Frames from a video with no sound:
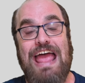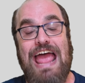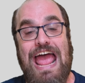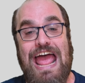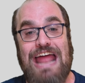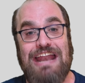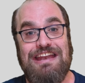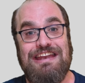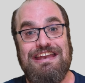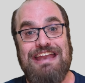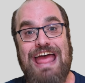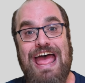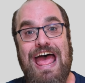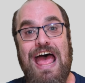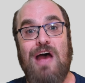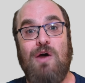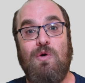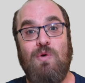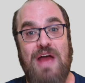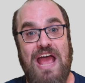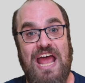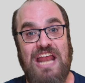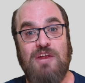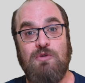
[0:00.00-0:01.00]
And
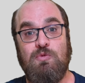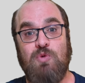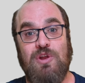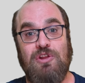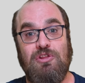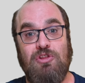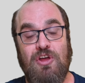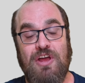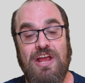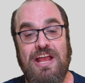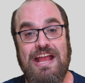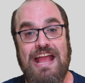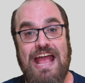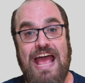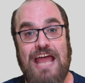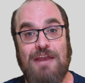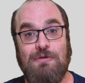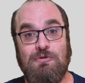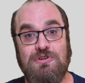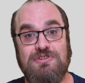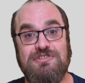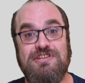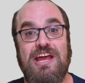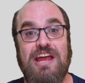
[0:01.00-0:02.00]
now anyone looking at it
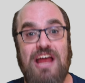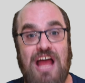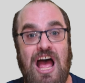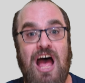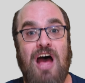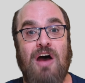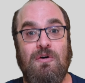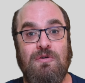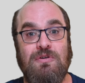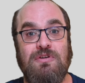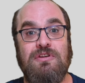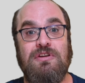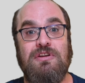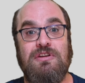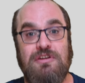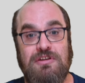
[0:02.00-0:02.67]
will say, oh,